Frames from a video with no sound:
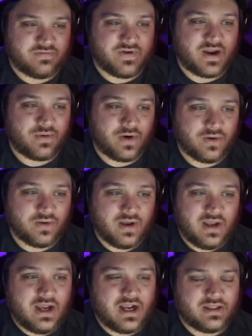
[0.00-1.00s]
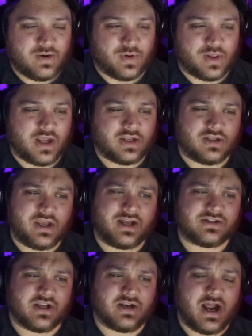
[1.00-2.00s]
pharaoh, and they were like,
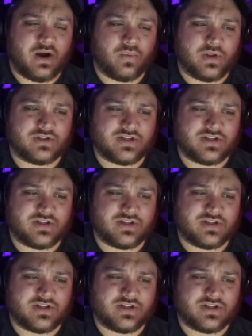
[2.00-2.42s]
yes, and now we